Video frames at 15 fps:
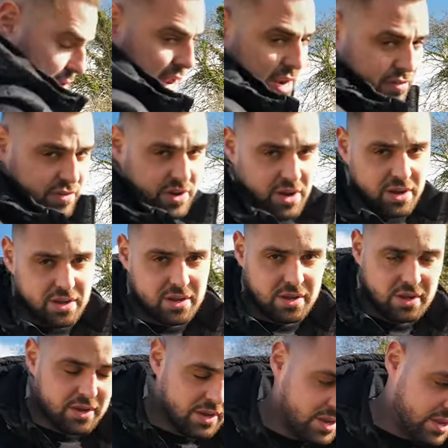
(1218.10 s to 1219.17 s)
an advert,
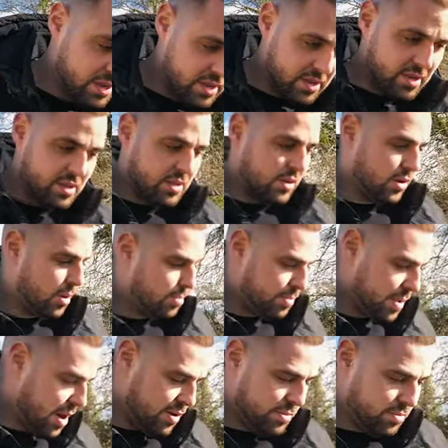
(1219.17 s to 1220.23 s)
like
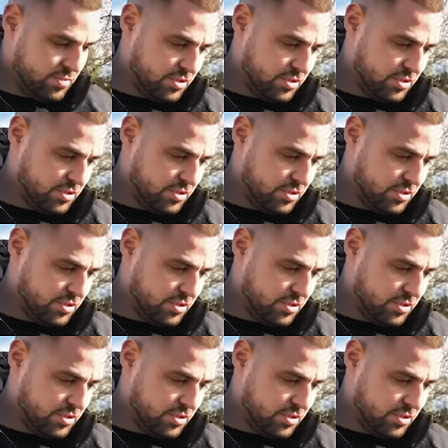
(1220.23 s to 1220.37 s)
Baron,